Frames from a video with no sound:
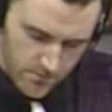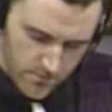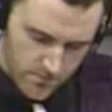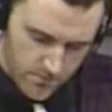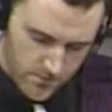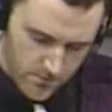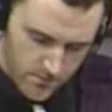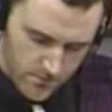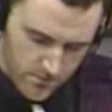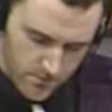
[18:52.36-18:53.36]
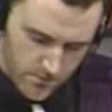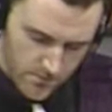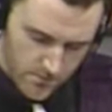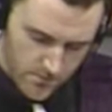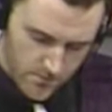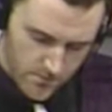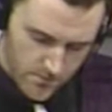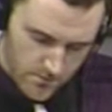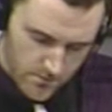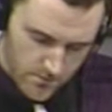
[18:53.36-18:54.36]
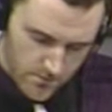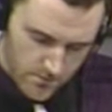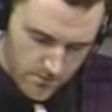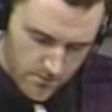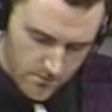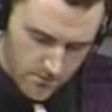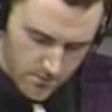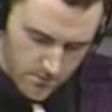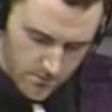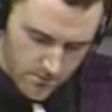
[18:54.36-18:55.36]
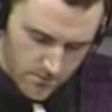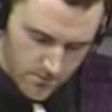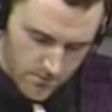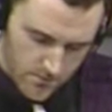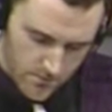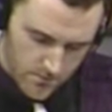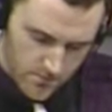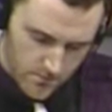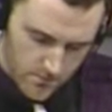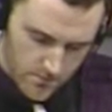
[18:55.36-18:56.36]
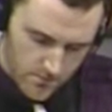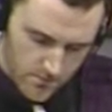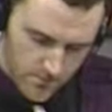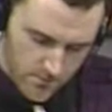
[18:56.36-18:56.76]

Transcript: (not speaking)